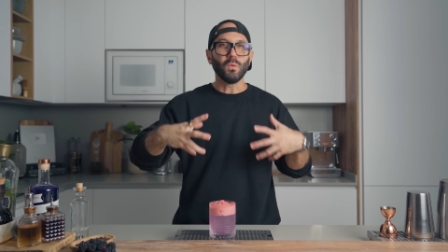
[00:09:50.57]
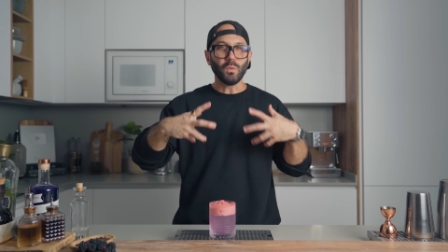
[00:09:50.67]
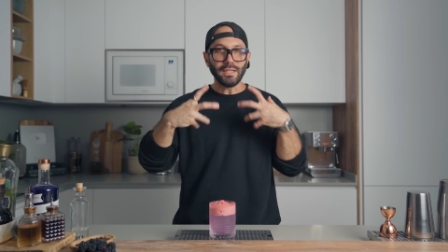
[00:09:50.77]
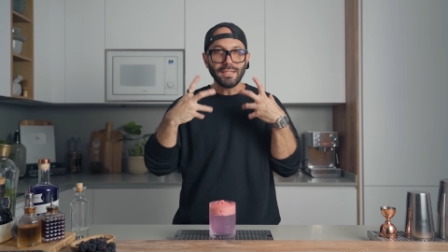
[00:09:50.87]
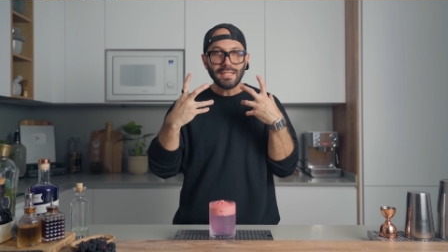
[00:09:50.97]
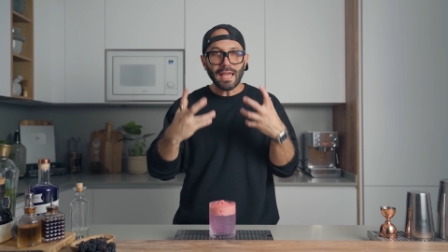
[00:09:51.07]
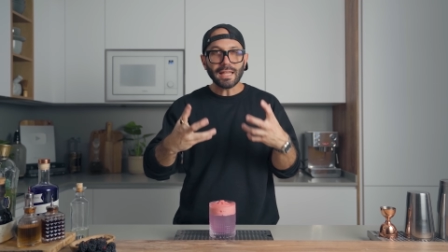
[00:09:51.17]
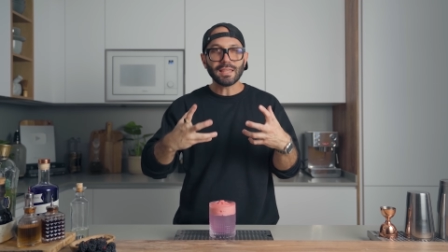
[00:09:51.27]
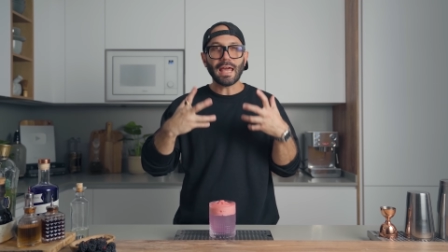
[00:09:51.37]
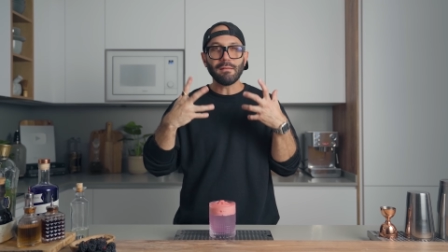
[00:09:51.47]
we
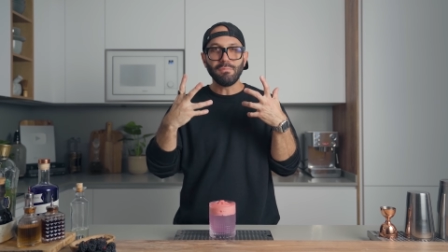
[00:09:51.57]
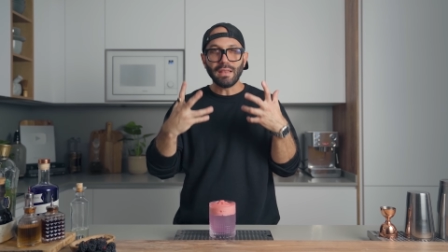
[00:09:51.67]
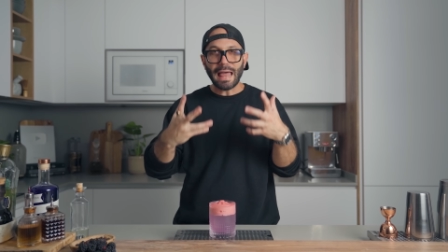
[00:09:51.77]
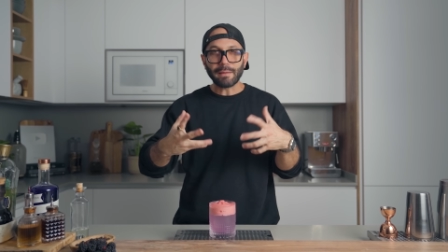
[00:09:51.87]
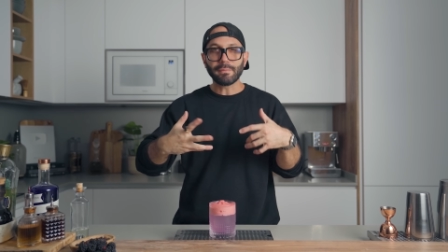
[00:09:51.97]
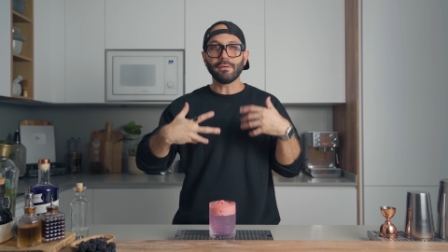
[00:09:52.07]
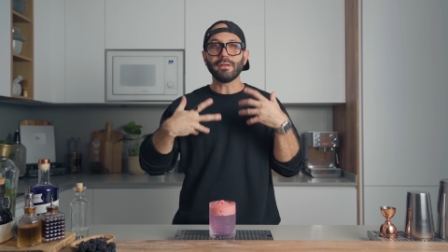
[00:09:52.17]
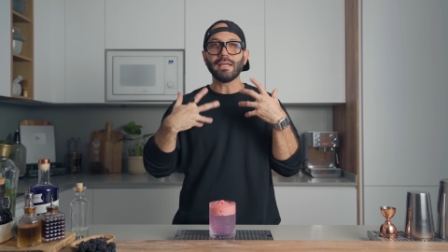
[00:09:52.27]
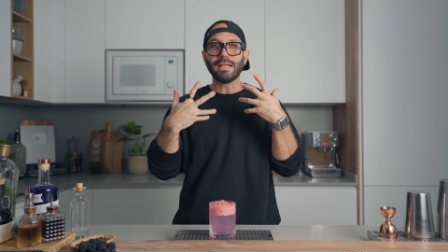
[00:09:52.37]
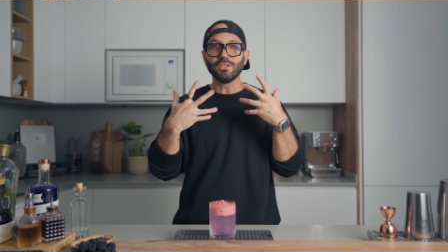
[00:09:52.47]
get that
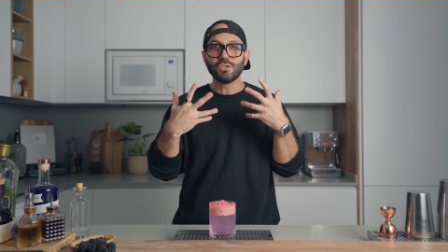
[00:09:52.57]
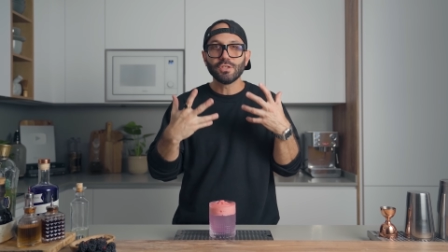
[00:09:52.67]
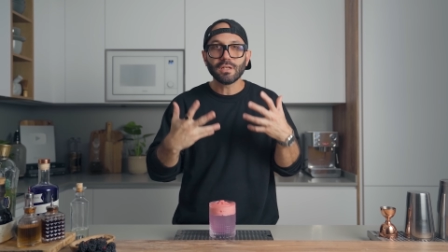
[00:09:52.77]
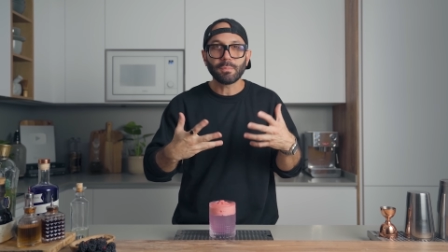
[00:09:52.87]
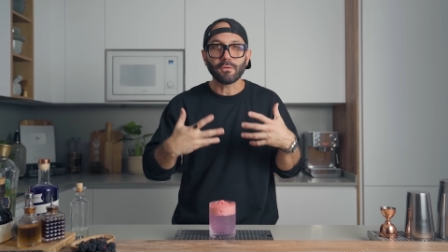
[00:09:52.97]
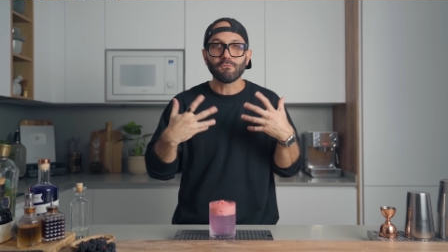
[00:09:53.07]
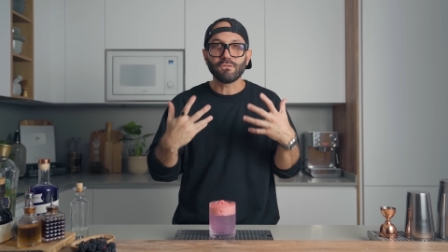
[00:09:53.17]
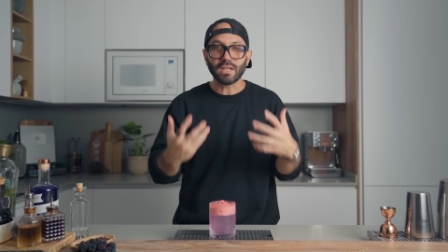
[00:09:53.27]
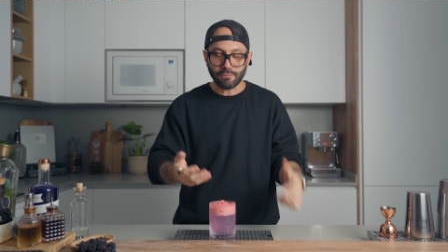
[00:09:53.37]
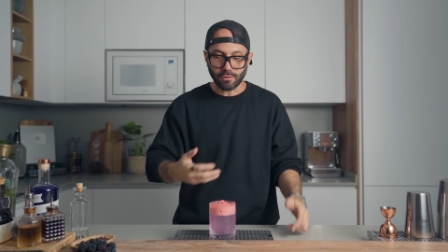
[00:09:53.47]
blackberry and juniper
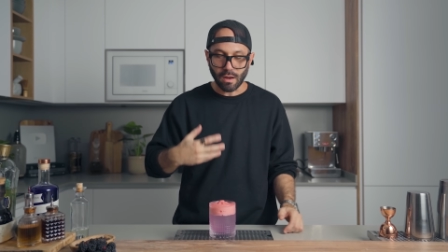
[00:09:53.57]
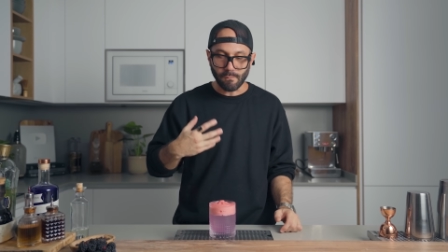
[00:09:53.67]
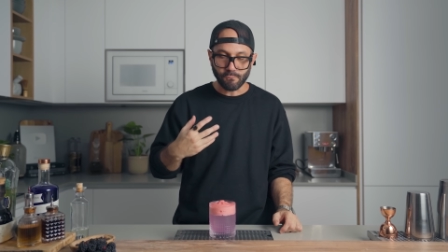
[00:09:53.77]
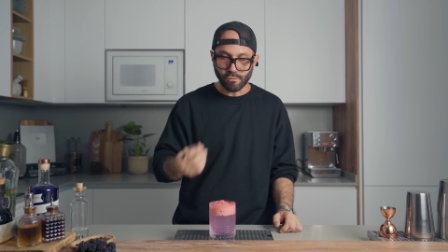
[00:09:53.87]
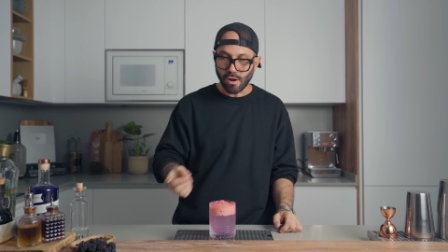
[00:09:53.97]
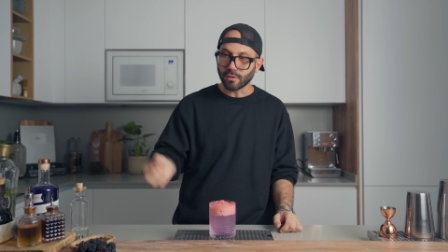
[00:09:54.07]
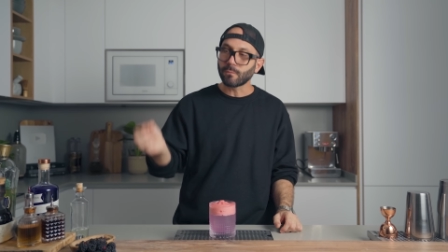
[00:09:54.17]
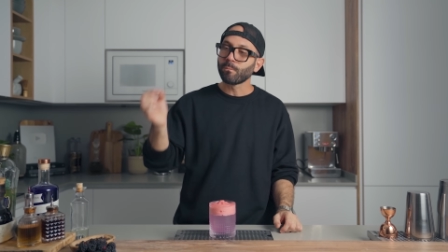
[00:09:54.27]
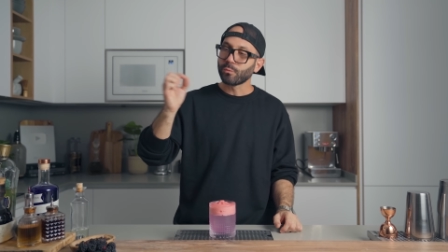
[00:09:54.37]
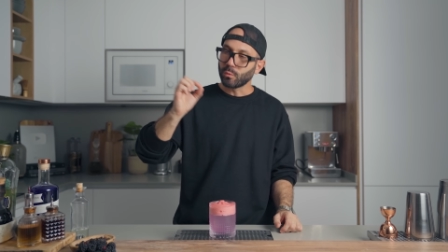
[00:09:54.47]
flavor up front
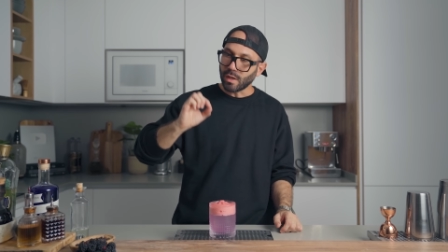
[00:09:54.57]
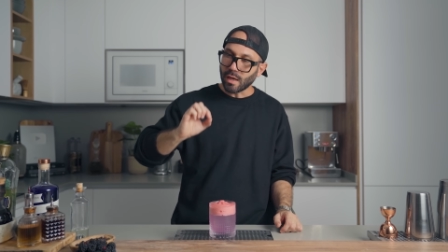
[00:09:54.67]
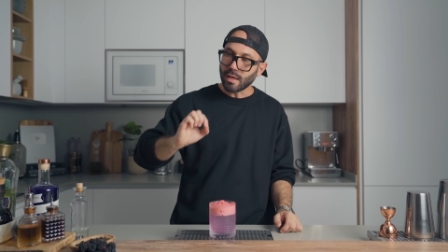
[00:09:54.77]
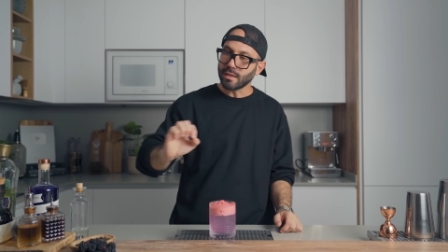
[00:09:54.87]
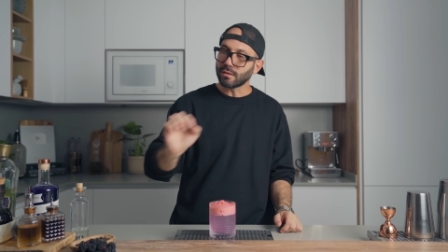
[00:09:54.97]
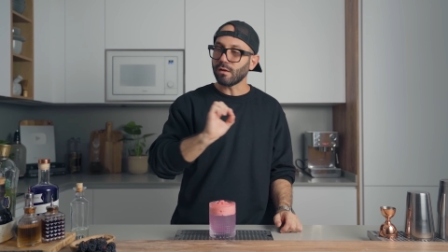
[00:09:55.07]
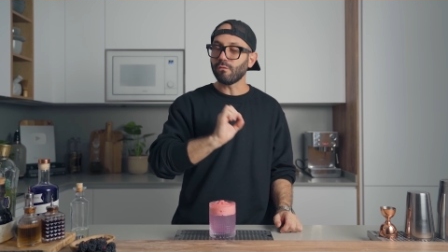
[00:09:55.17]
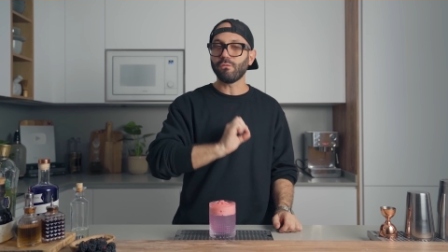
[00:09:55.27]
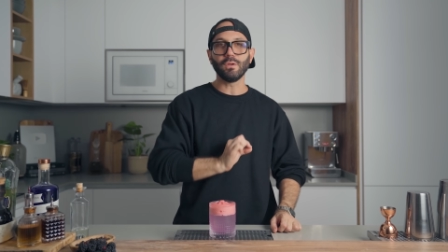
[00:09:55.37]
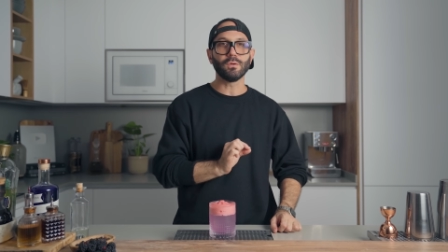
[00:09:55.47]
with a hint of
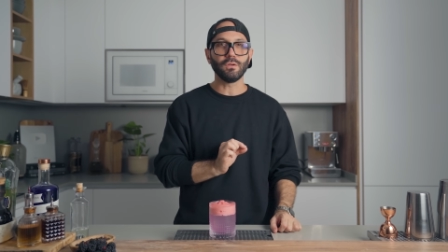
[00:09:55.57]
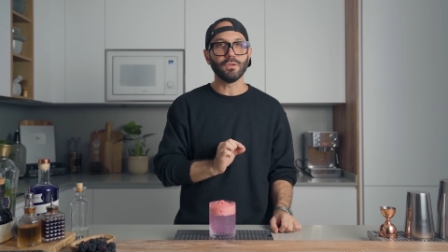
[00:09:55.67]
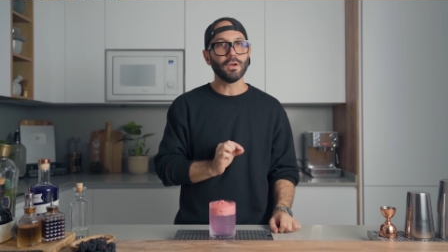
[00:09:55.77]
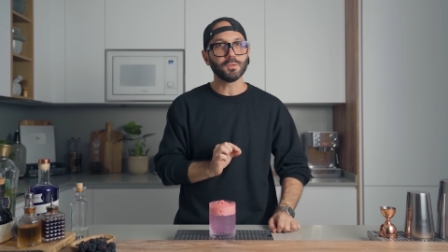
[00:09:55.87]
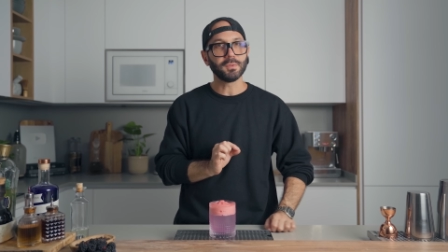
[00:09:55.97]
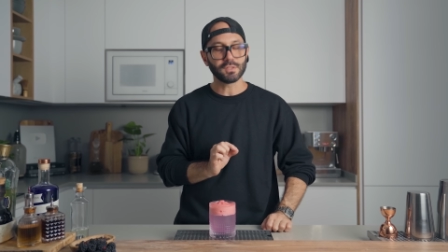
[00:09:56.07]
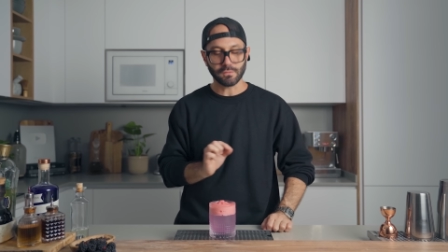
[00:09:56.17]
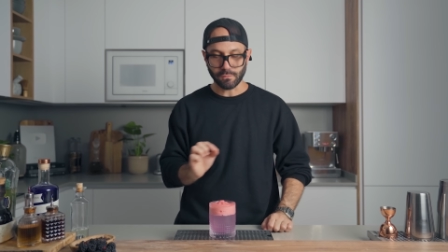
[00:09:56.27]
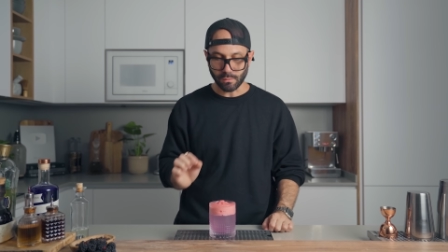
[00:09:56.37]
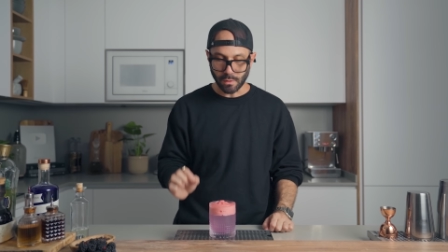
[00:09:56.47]
floral notes because
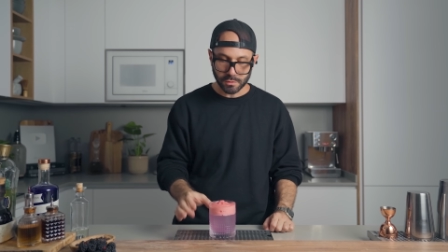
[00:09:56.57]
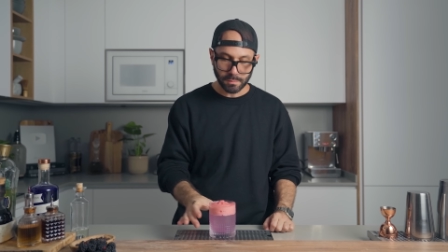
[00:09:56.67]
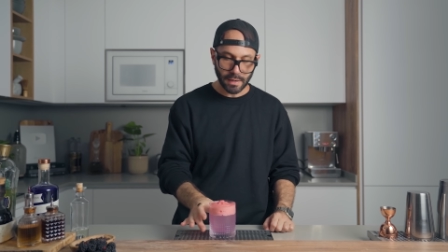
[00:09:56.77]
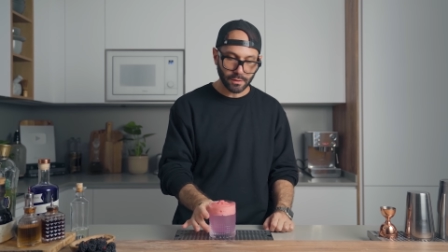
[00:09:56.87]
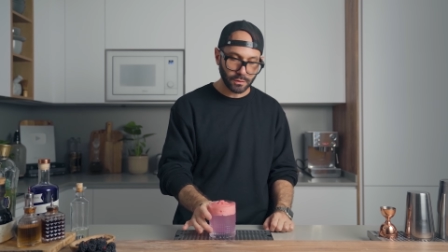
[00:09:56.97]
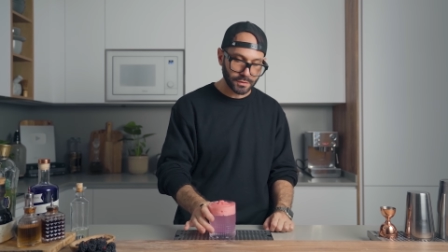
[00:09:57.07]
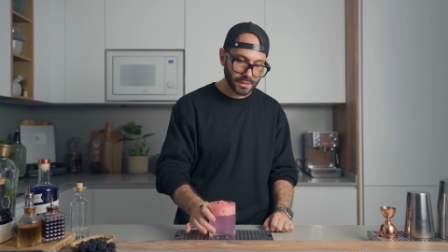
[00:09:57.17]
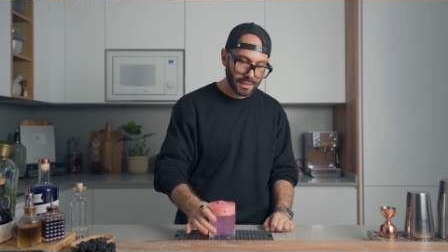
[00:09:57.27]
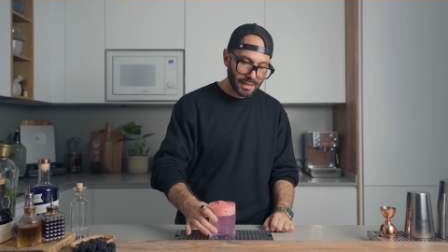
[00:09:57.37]
of the rose petals.